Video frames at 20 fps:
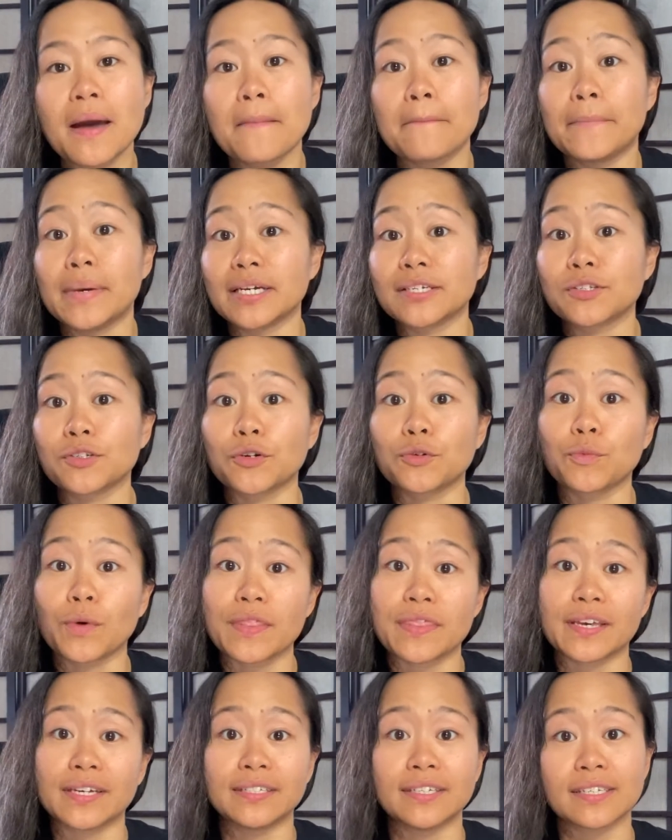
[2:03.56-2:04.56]
Based on what
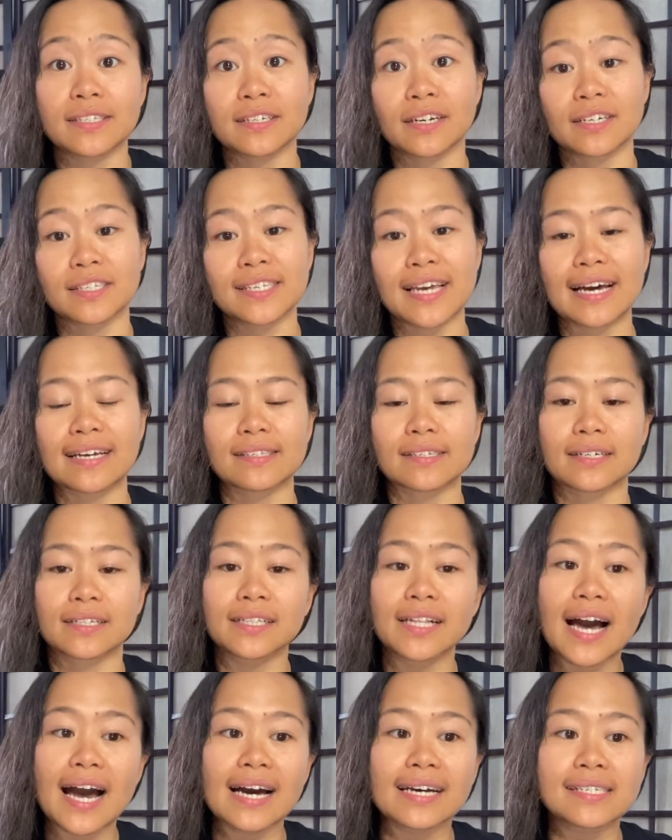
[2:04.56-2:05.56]
they discuss as a
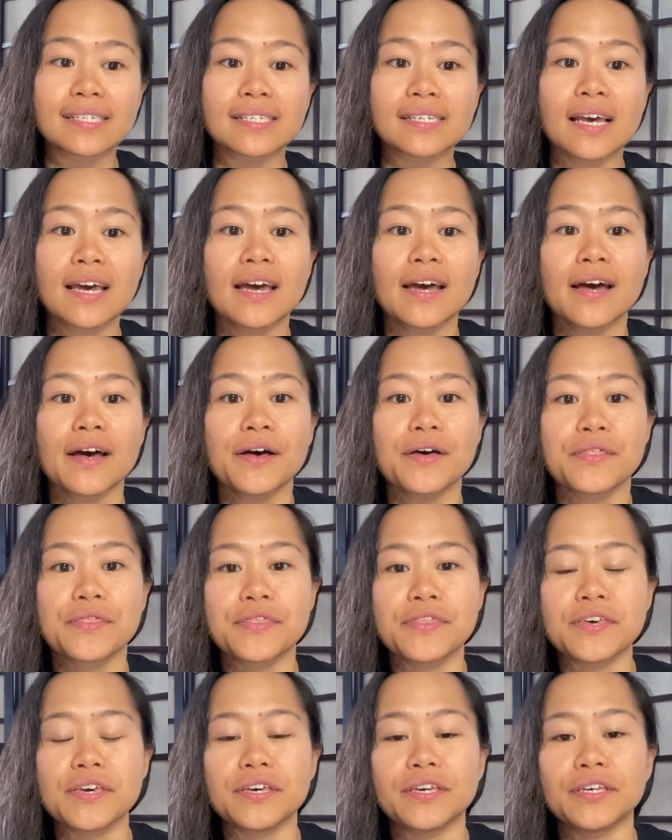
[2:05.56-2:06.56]
class,
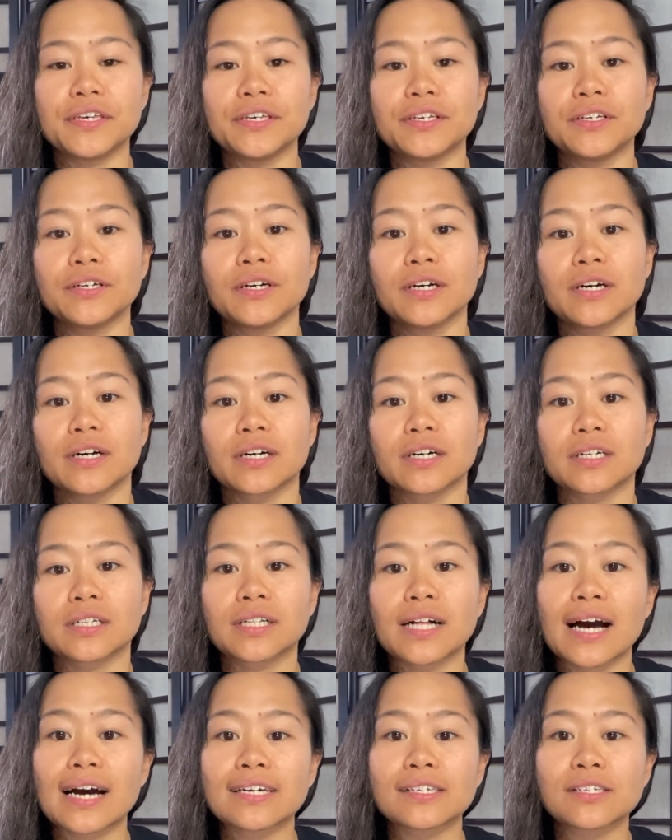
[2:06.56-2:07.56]
the
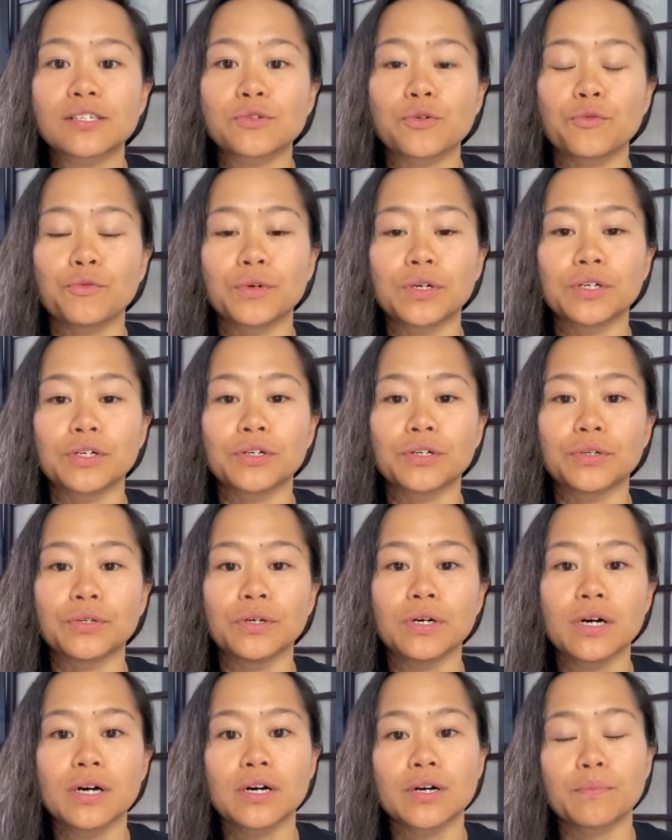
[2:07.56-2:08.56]
class will
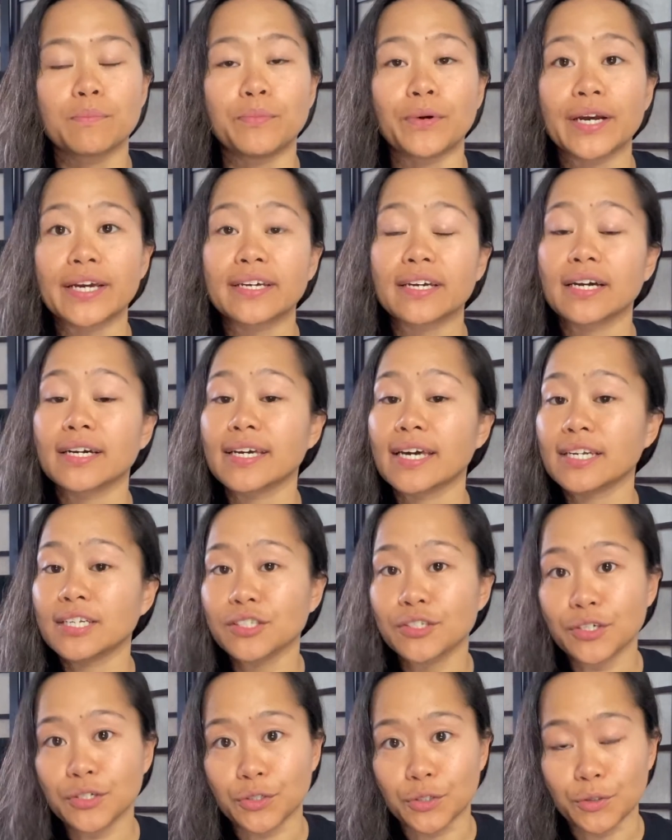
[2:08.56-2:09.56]
break again
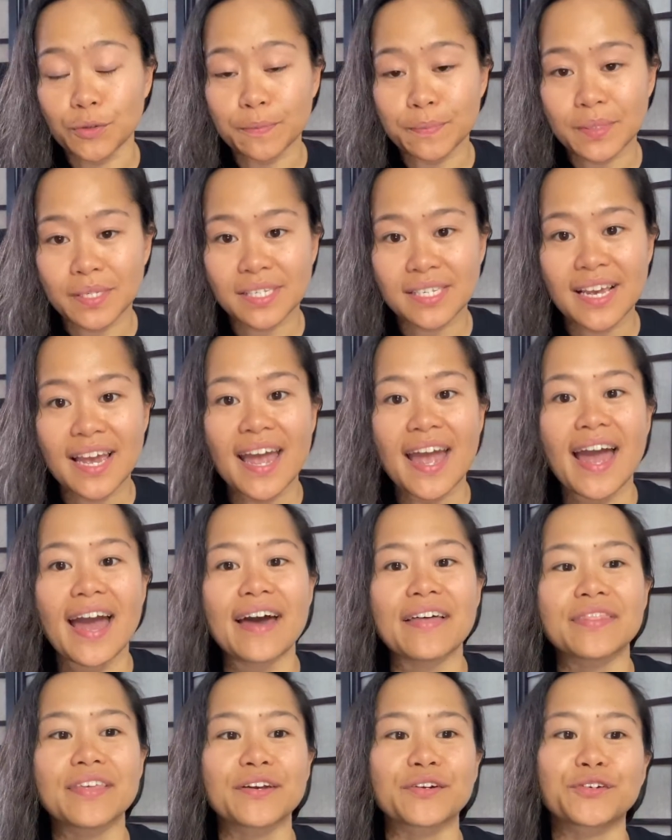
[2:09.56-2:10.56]
into groups
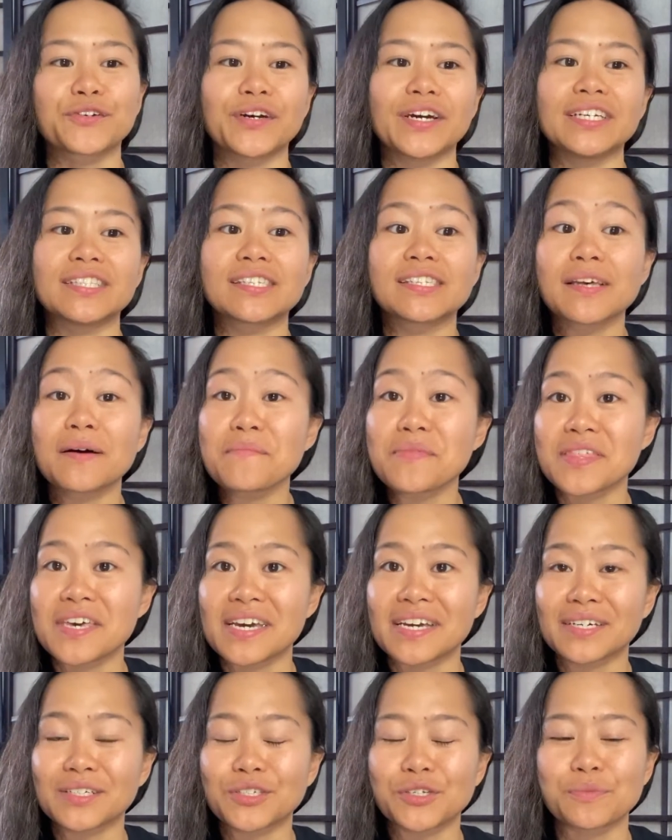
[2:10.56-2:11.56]
and then create
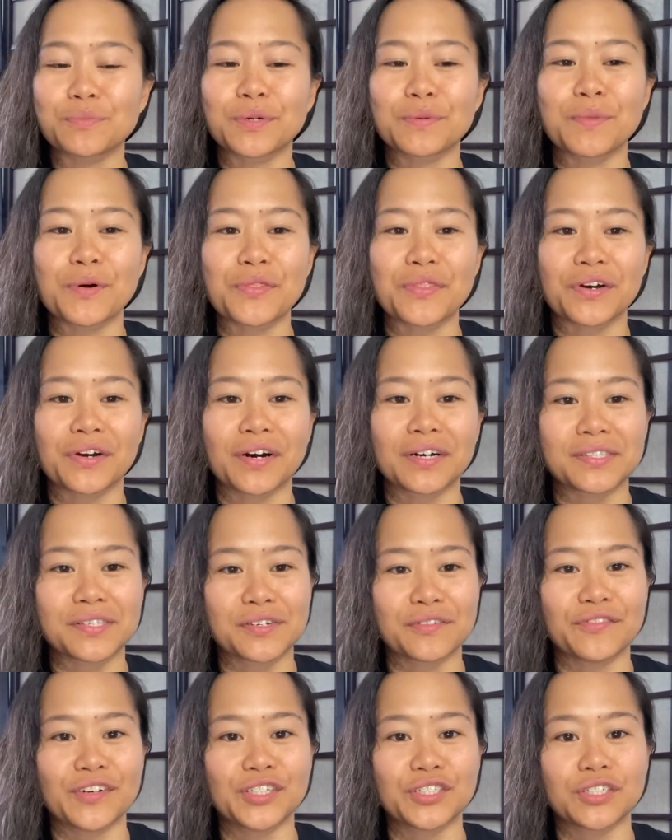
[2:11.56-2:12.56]
something to promote the
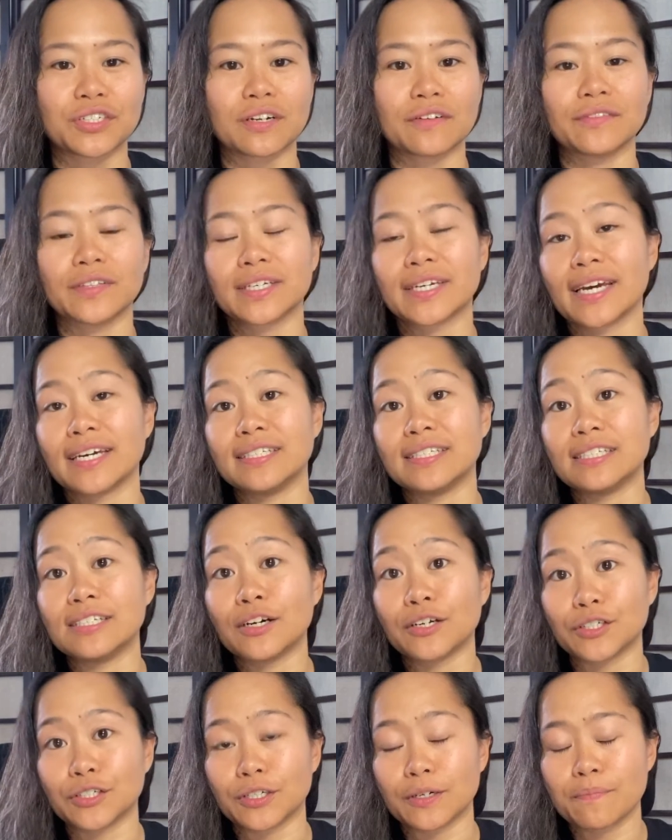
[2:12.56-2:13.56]
conservation of the candy
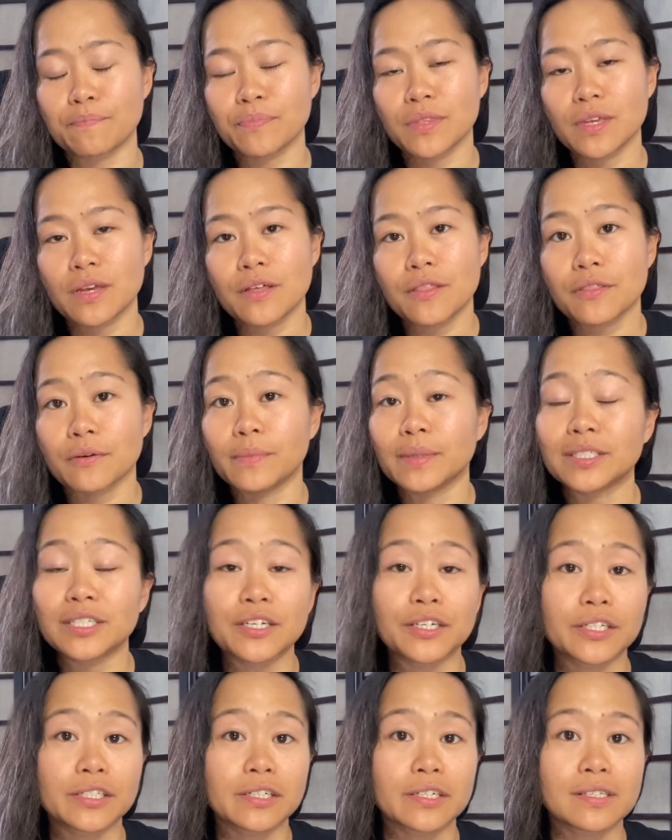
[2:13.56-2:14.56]
darter. The
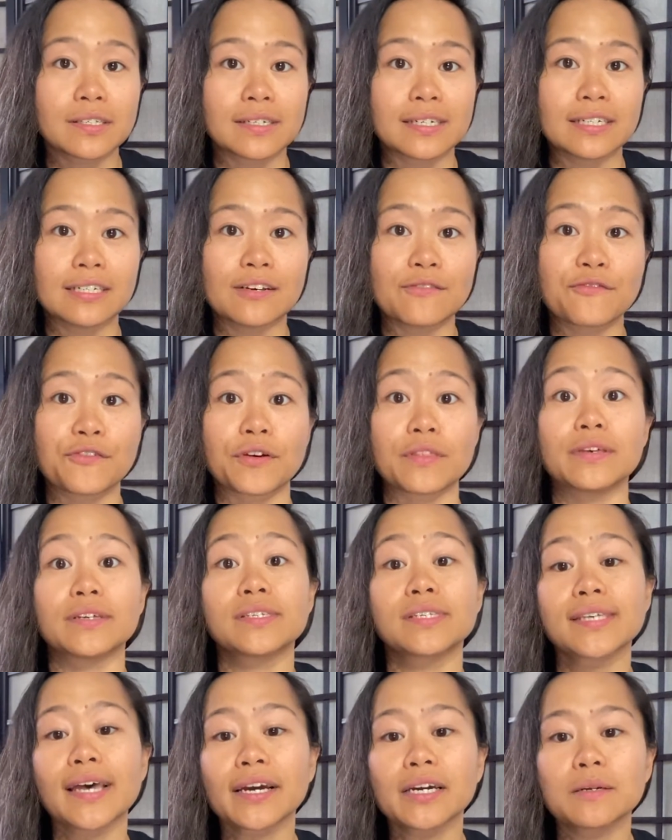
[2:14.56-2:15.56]
materials needed for the
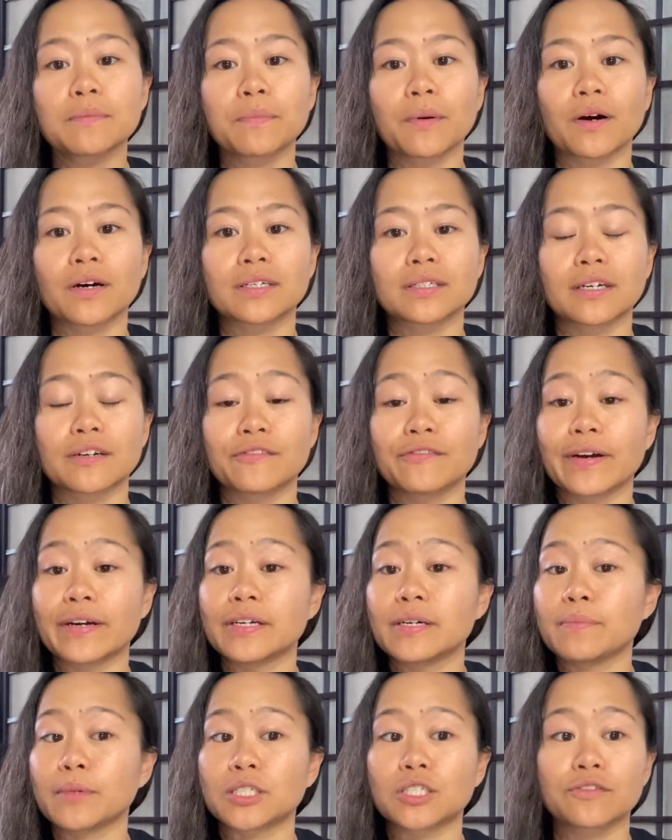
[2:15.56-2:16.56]
second part are very
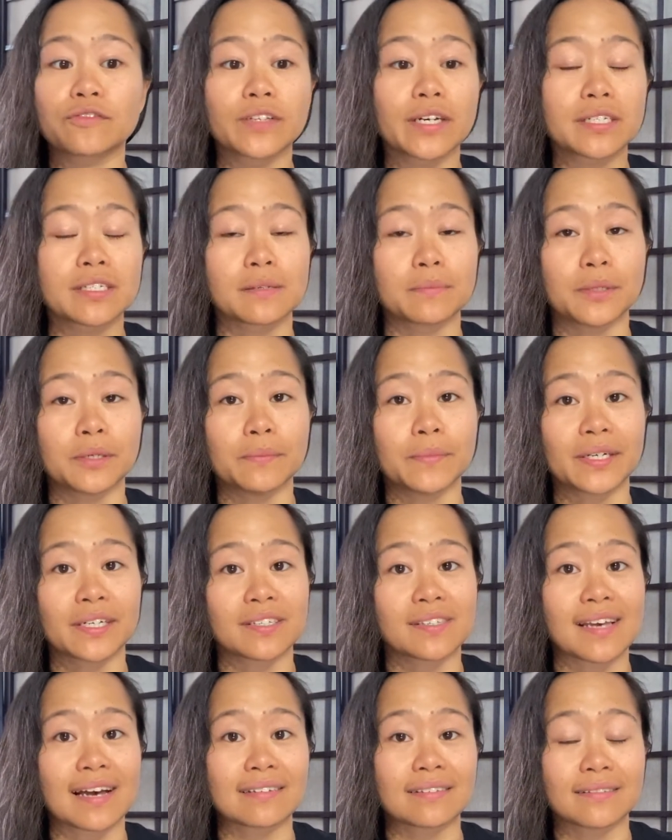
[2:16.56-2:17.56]
much flexible
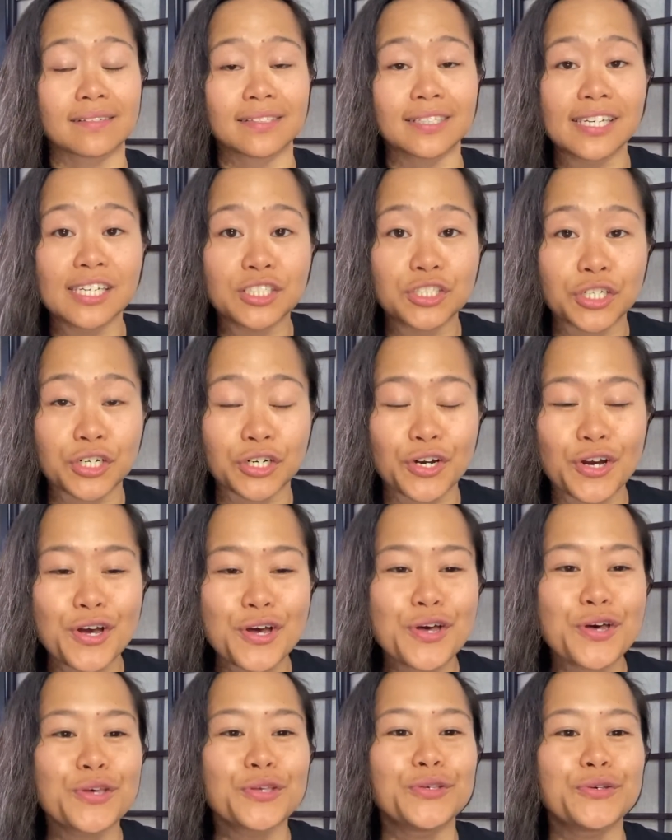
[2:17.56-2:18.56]
because as the teacher,
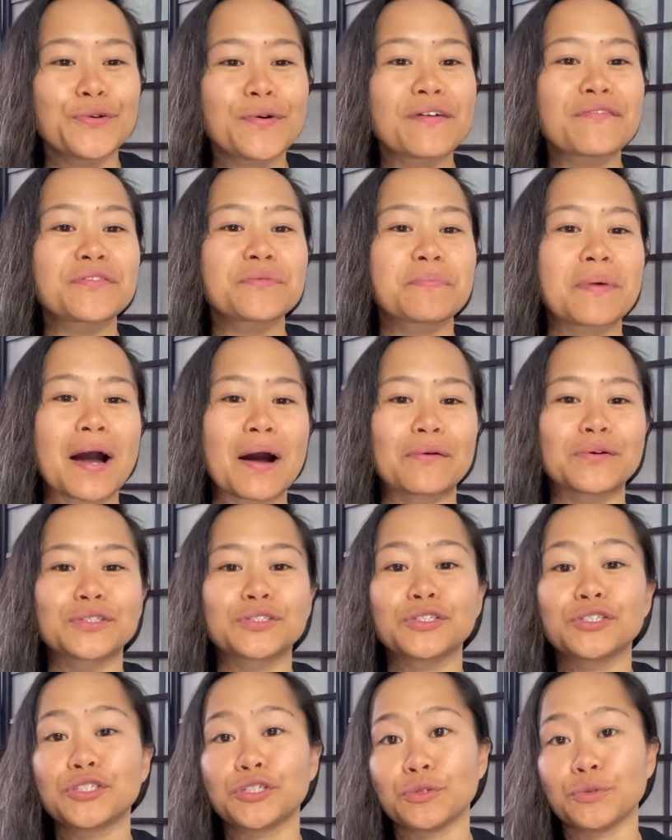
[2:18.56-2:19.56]
you have the power
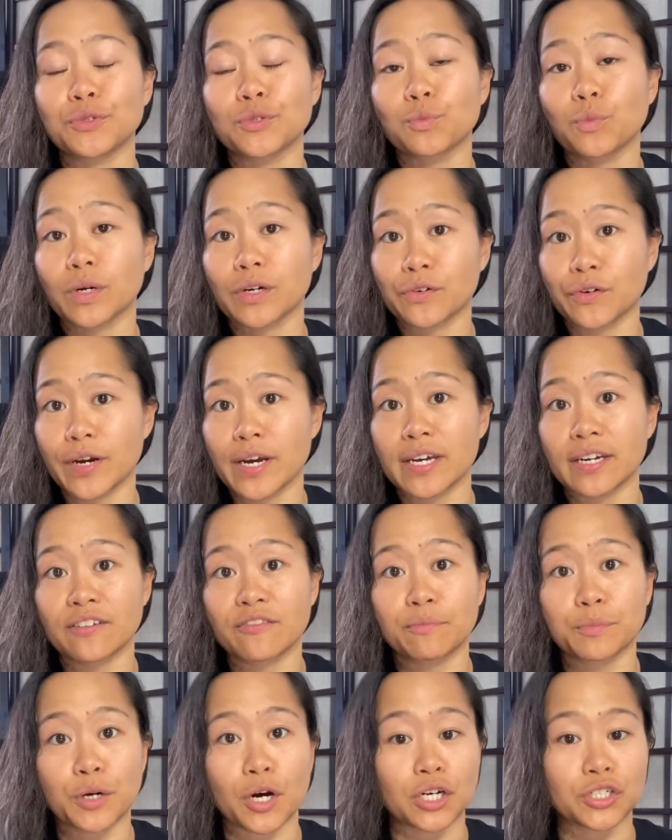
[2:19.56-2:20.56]
to choose what creative
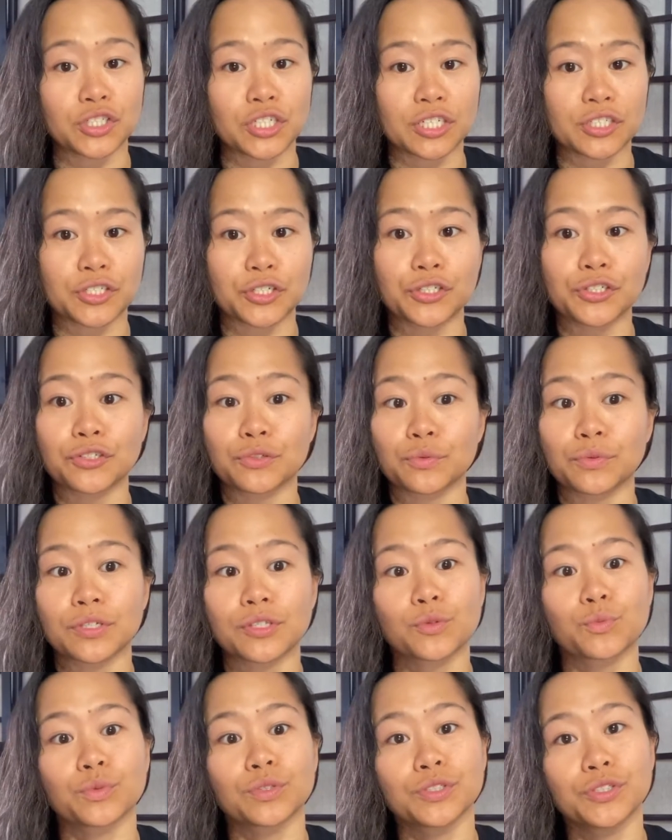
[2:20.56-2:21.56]
project your
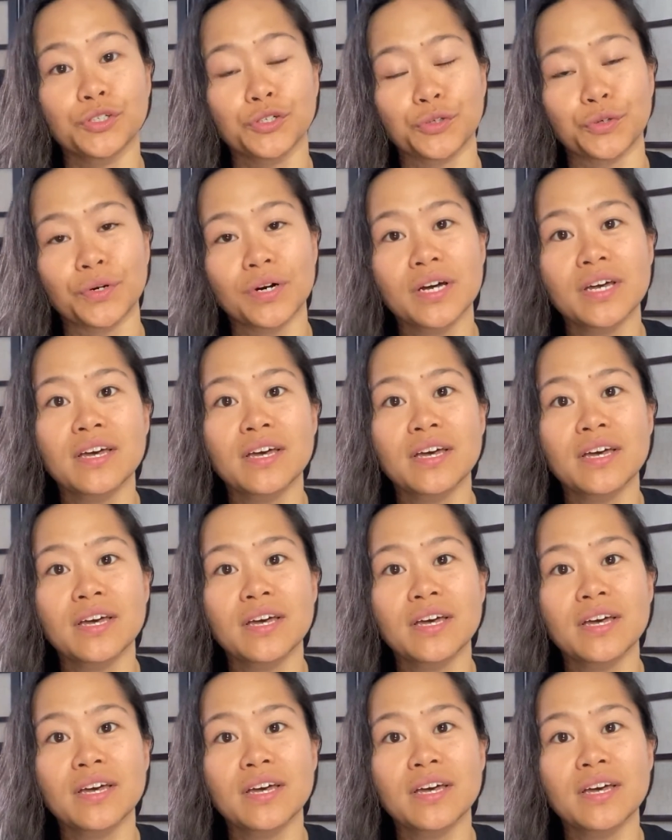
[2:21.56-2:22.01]
students will do.